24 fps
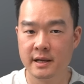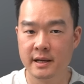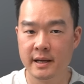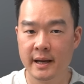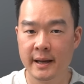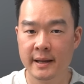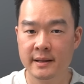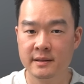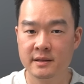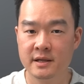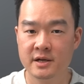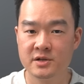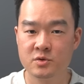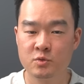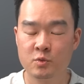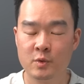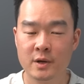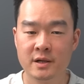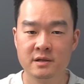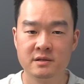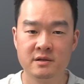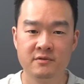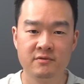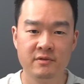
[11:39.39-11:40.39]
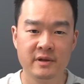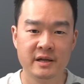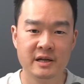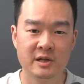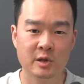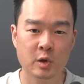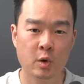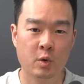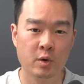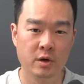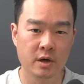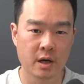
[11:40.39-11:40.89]
And there's relatively
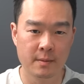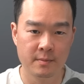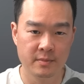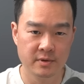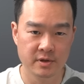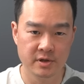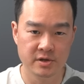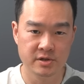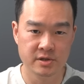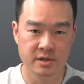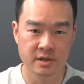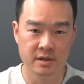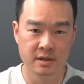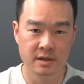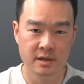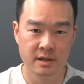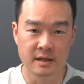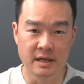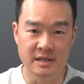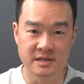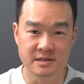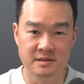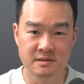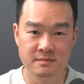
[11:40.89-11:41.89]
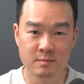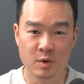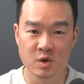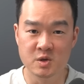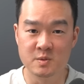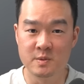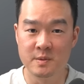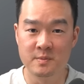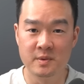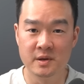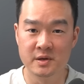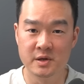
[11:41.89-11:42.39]
lower competition because
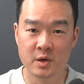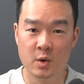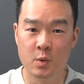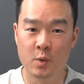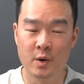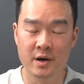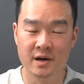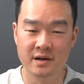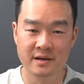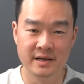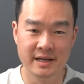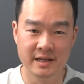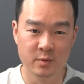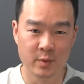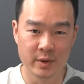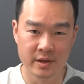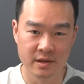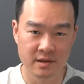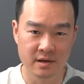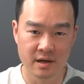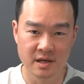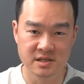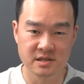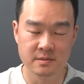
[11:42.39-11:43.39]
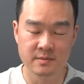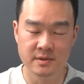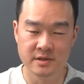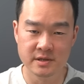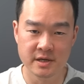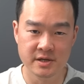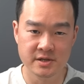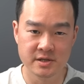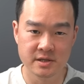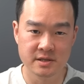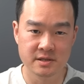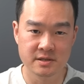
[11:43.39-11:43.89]
most people don't want to deal with
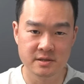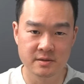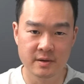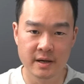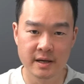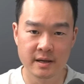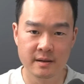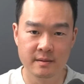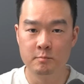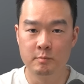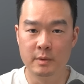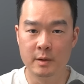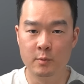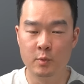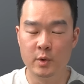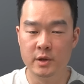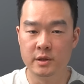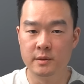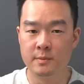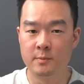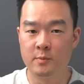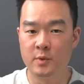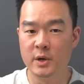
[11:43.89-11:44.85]
customizations, right? But with